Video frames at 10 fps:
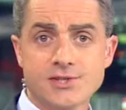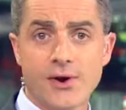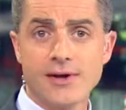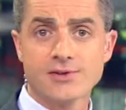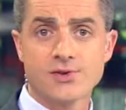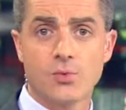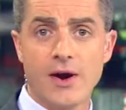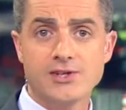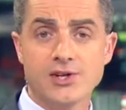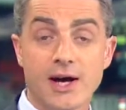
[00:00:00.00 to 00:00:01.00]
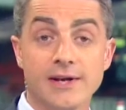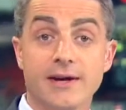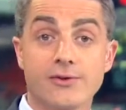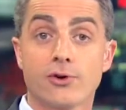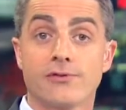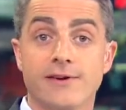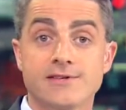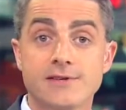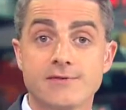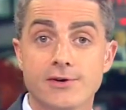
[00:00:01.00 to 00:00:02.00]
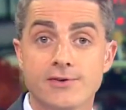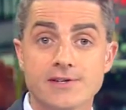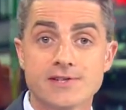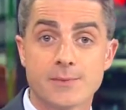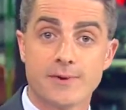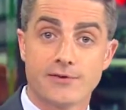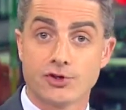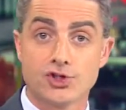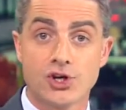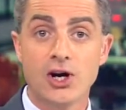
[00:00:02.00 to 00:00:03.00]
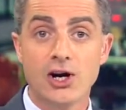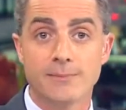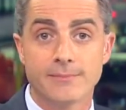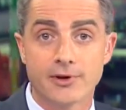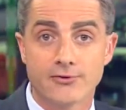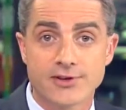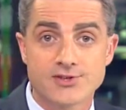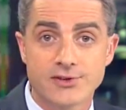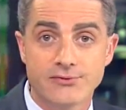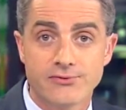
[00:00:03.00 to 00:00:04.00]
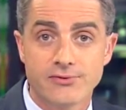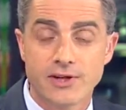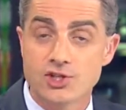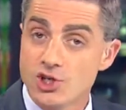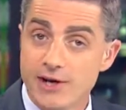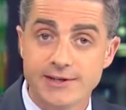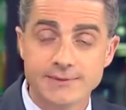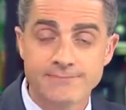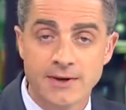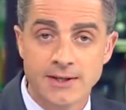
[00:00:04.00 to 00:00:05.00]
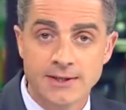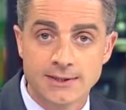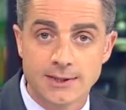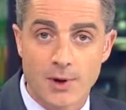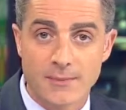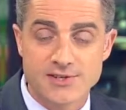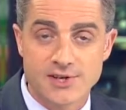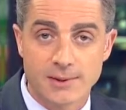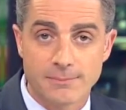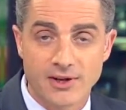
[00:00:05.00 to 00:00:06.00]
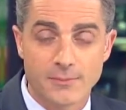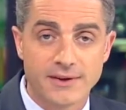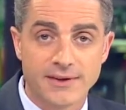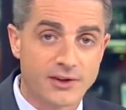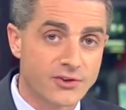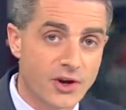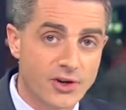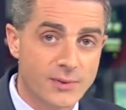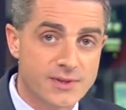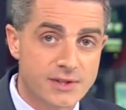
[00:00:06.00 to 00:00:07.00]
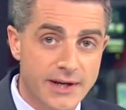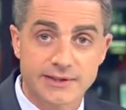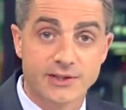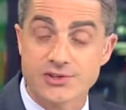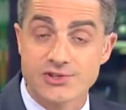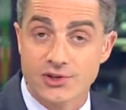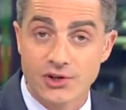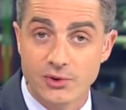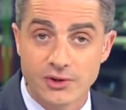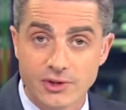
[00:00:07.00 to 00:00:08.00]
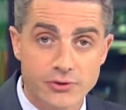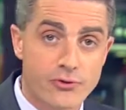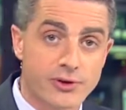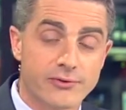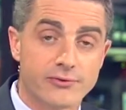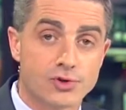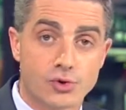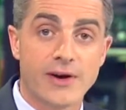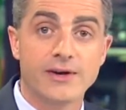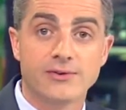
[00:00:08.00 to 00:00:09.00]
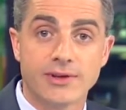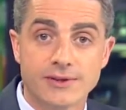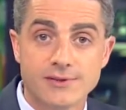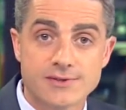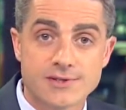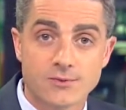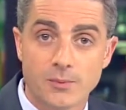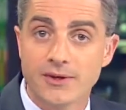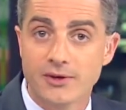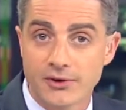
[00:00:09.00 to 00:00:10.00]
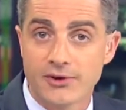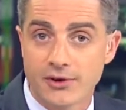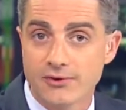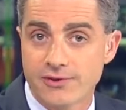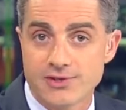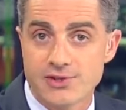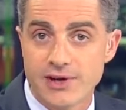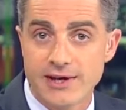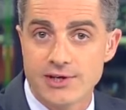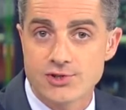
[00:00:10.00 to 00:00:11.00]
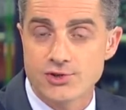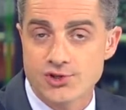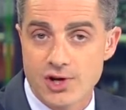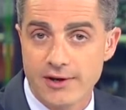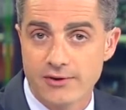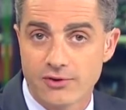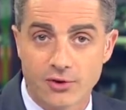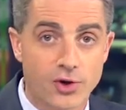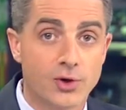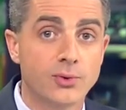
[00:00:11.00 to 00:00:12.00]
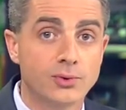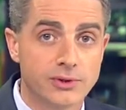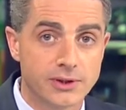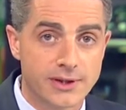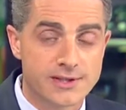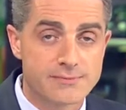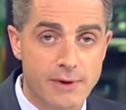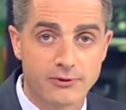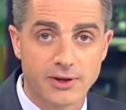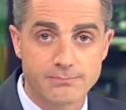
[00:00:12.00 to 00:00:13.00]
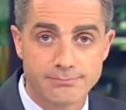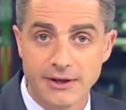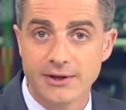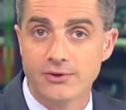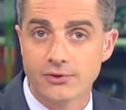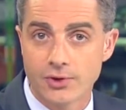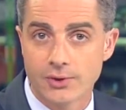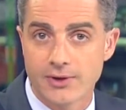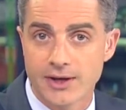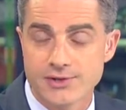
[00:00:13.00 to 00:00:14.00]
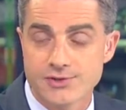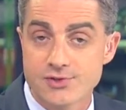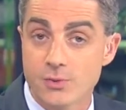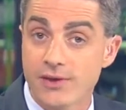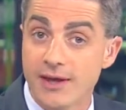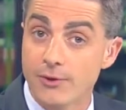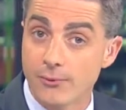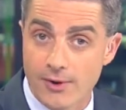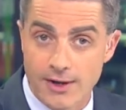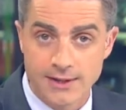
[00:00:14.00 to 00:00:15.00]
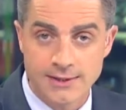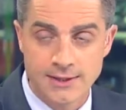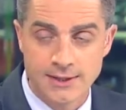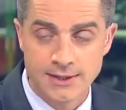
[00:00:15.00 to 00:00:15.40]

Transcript: Israel's waging another offensive, though this is a bit of a charm offensive in China. And Prime Minister Benjamin Netanyahu is likely to secure lucrative trade deals and will be looking to convince the Asian giant to cool its multi-billion dollar relations with Iran.